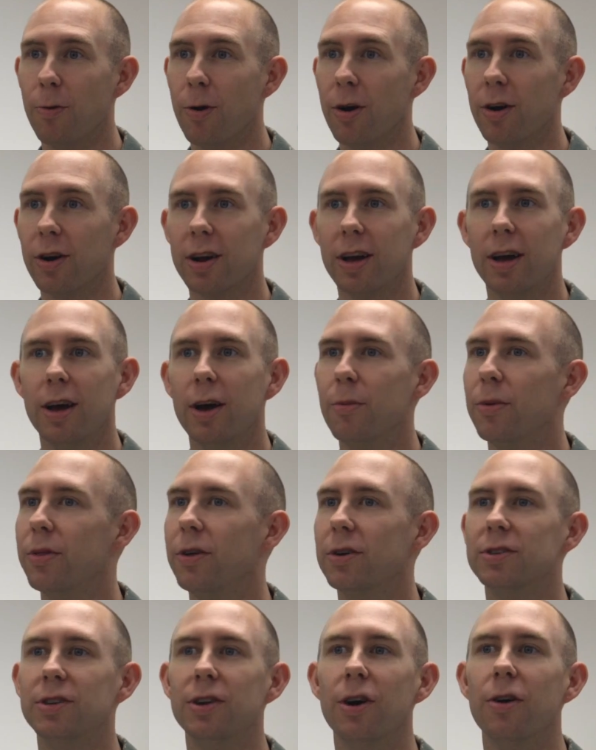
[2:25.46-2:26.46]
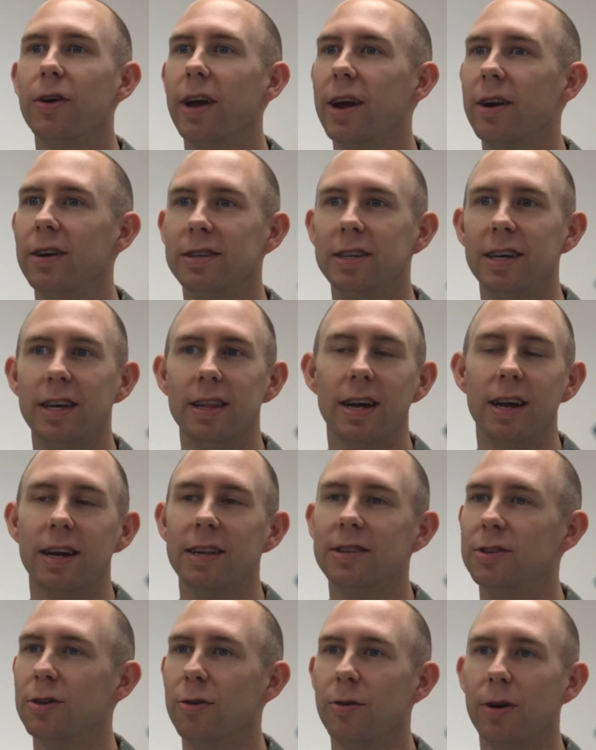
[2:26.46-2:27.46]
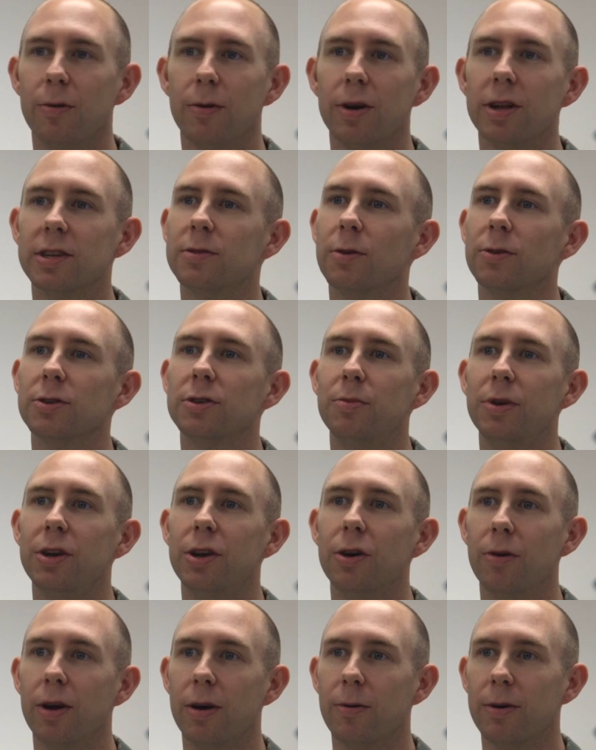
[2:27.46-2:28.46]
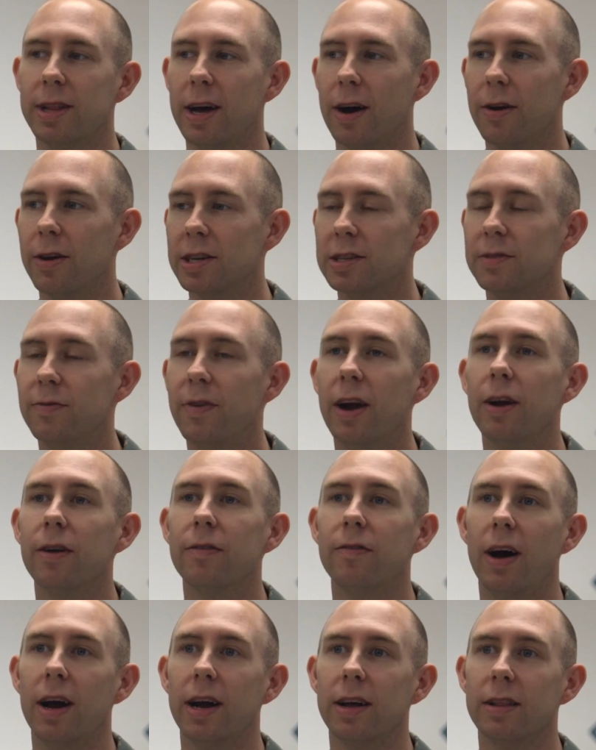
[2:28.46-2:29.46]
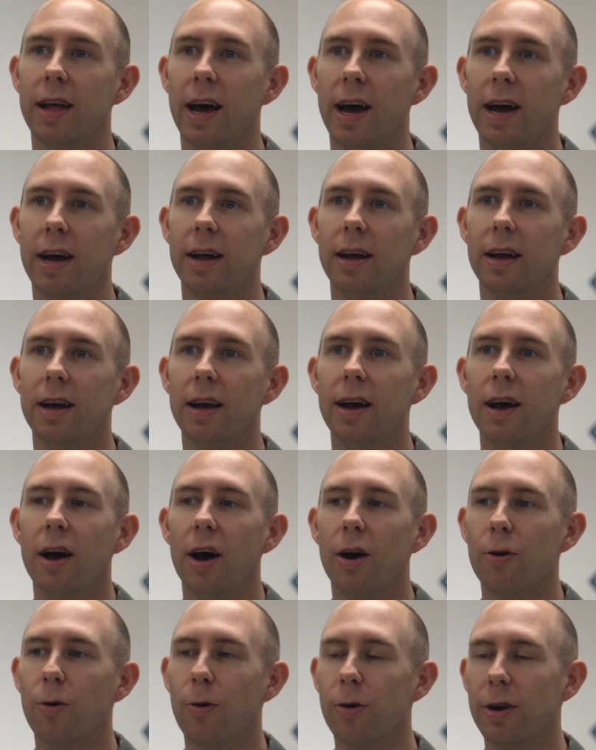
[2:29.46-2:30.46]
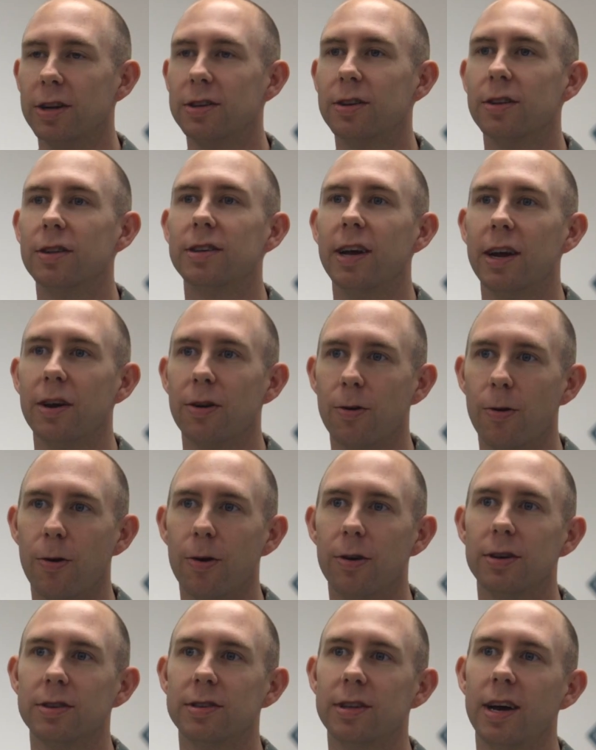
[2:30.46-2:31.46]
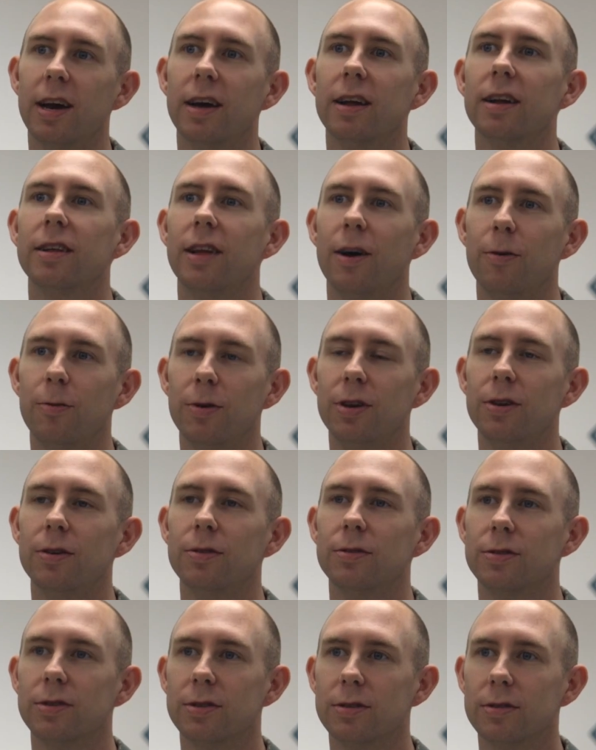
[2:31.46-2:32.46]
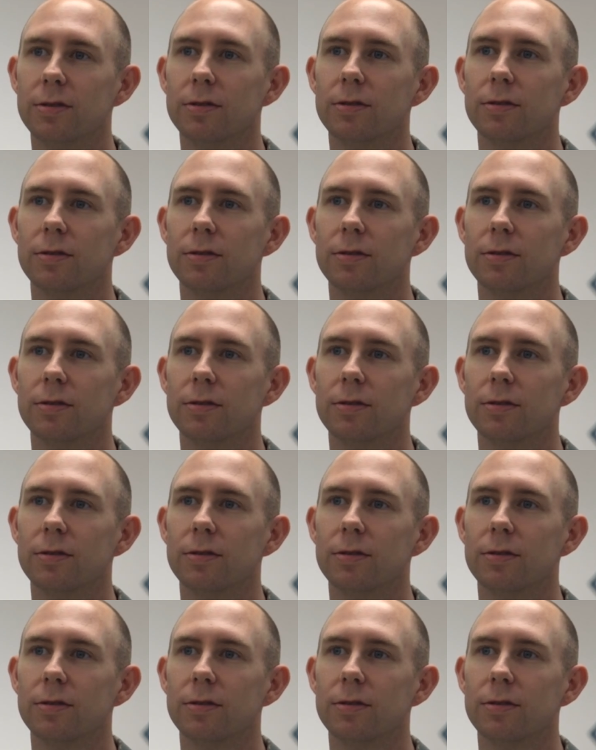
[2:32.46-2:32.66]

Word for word: work, but there's no guarantee that it's doing what it's supposed to be doing without us verifying that according to the technical orders that we use.